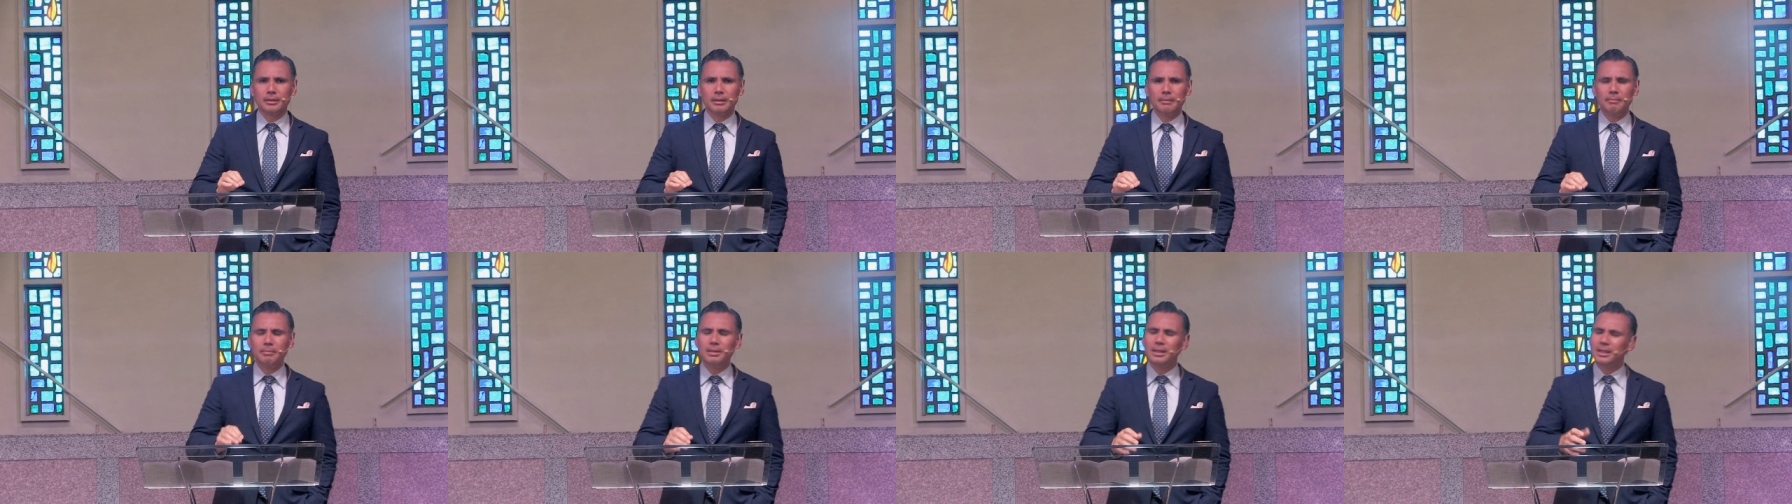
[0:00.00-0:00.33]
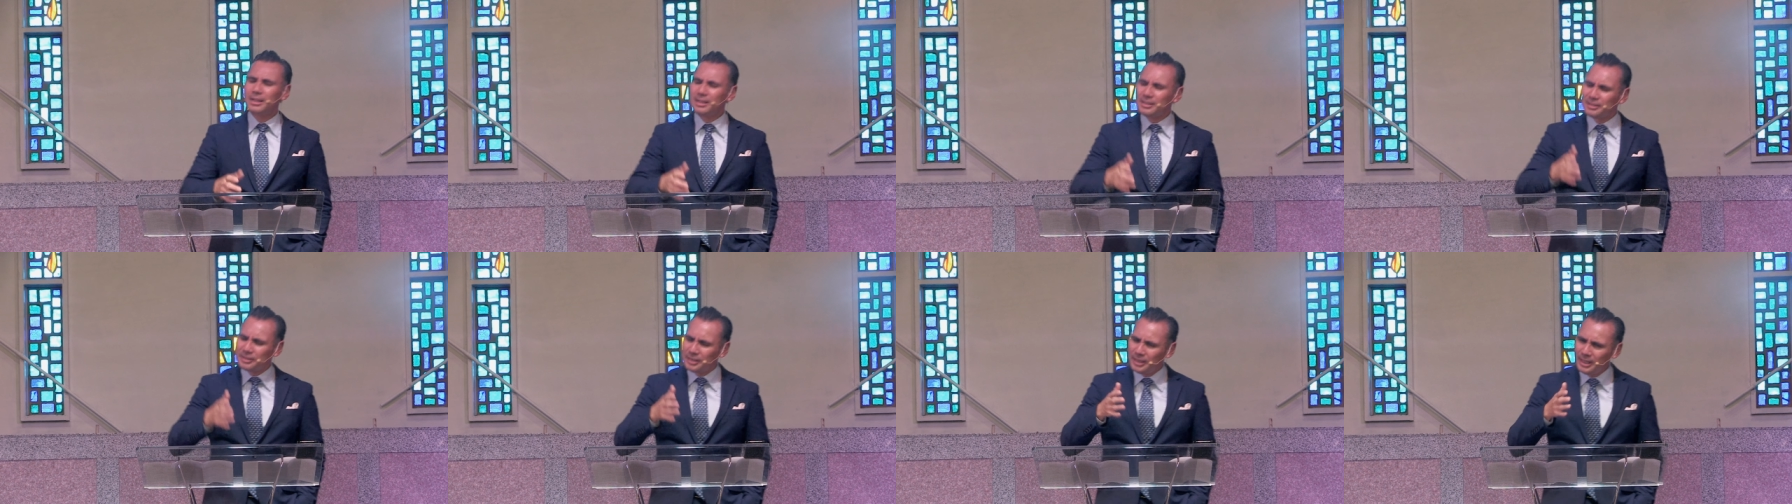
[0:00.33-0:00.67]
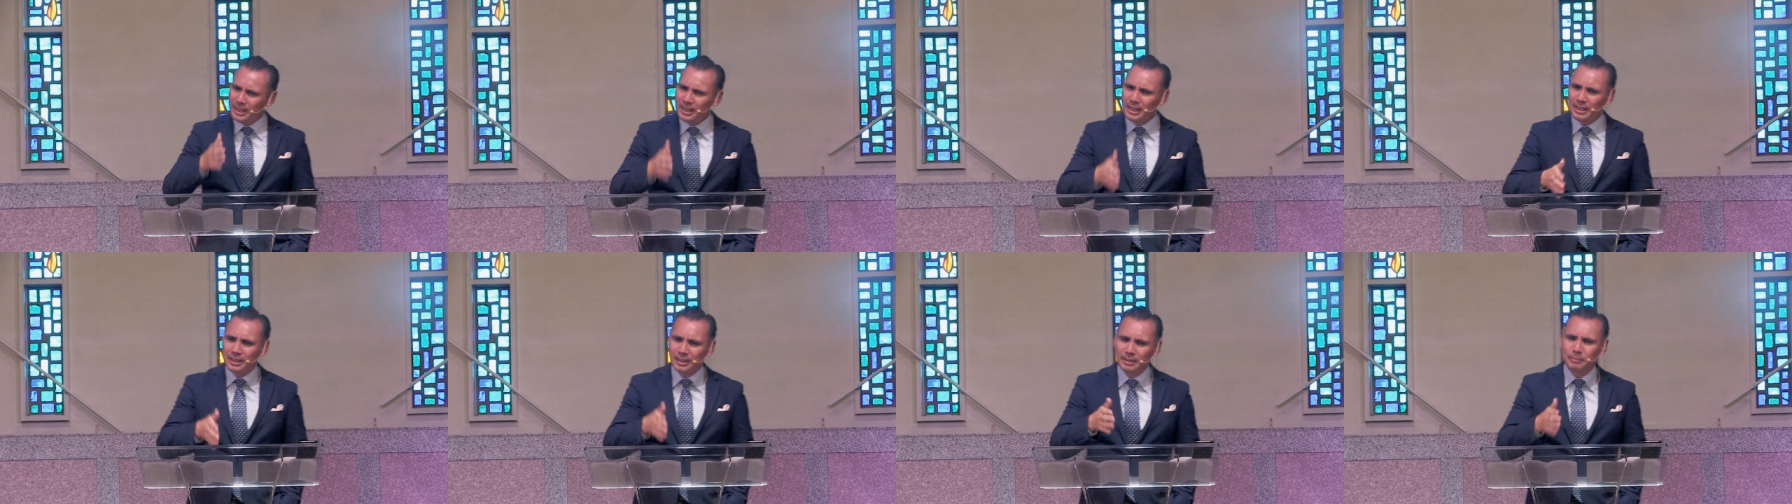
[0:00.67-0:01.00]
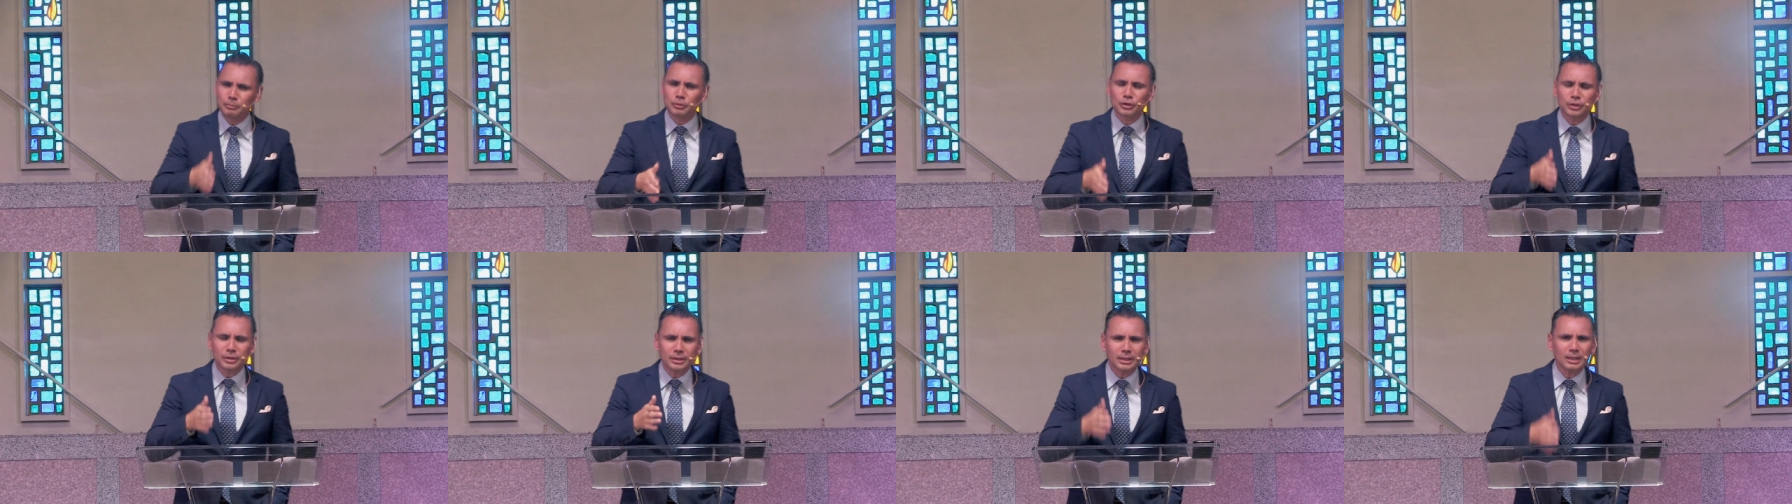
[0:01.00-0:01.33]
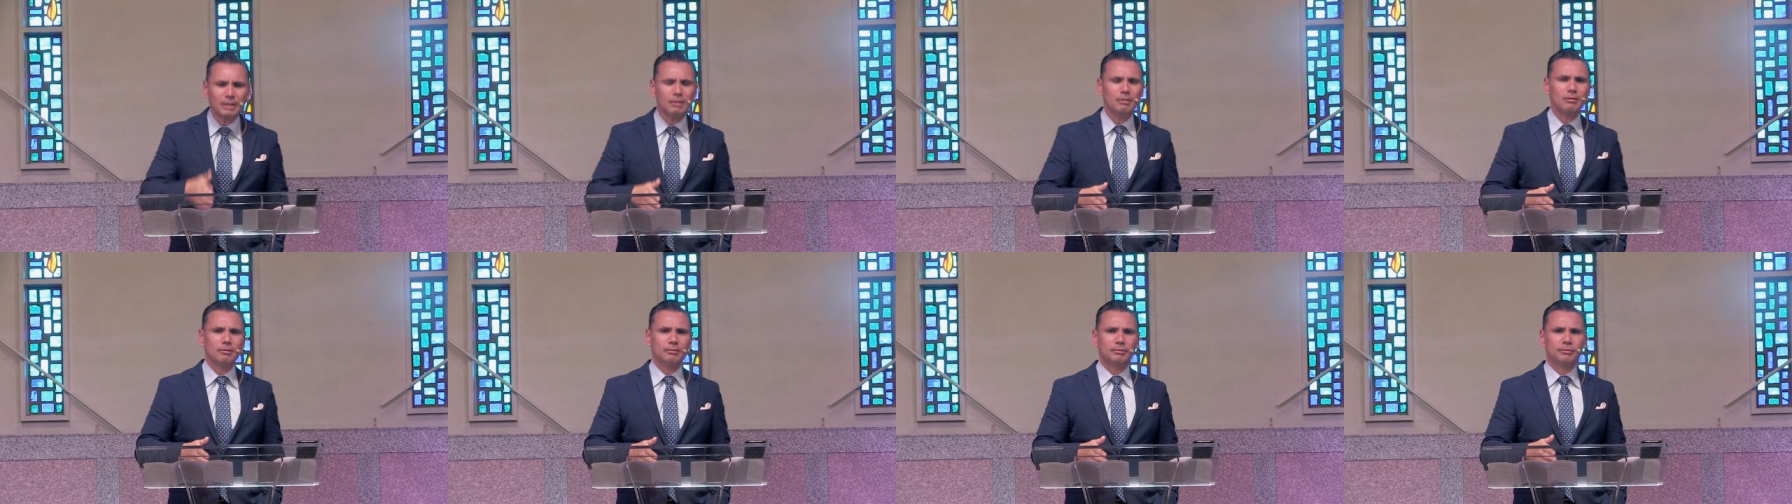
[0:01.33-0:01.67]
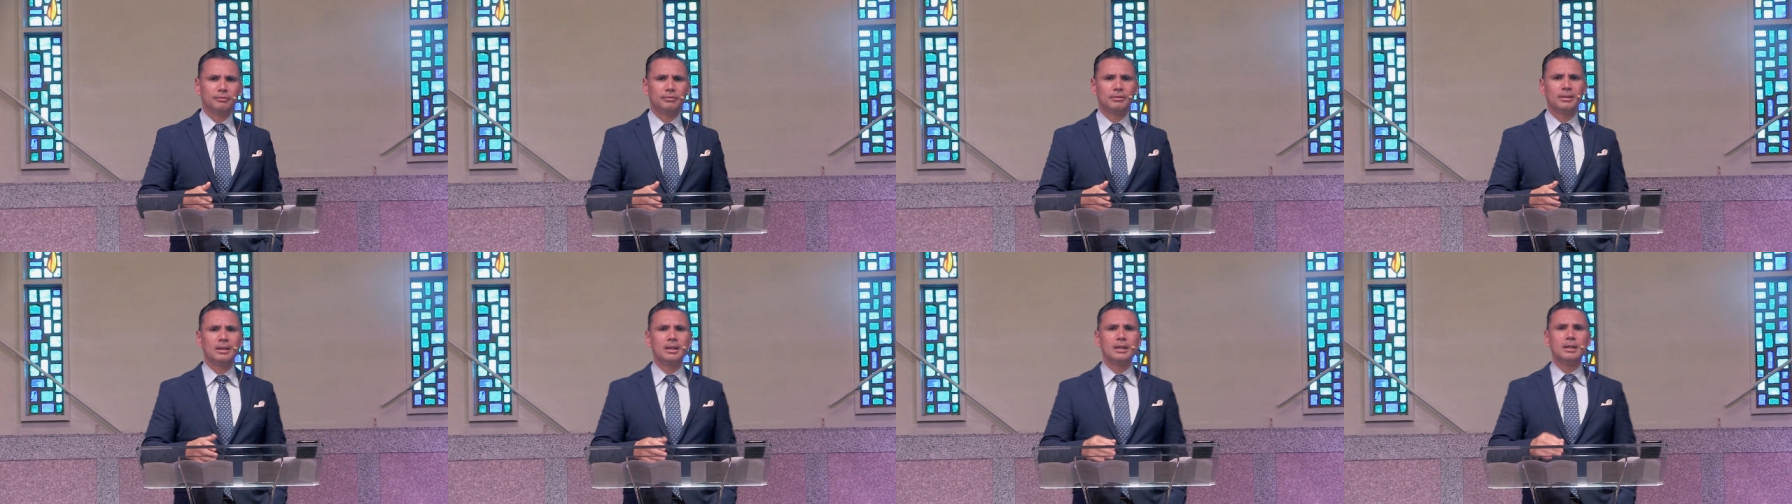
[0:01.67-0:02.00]
because he
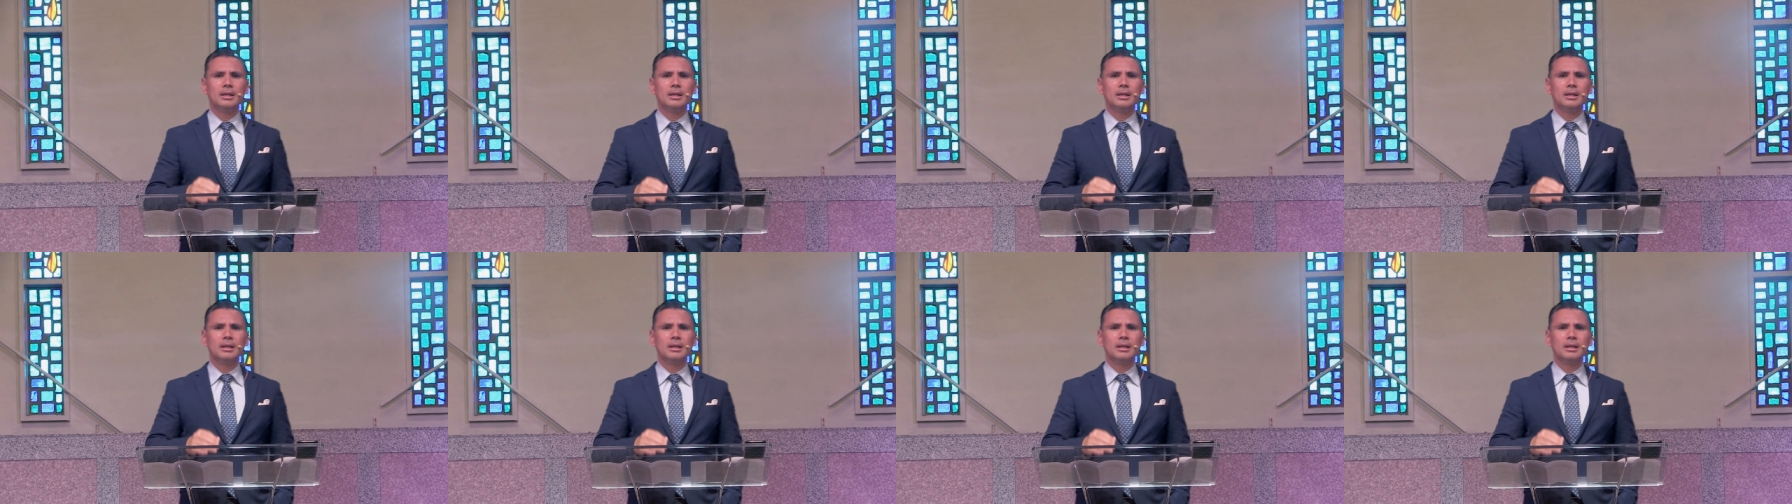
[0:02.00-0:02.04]
himself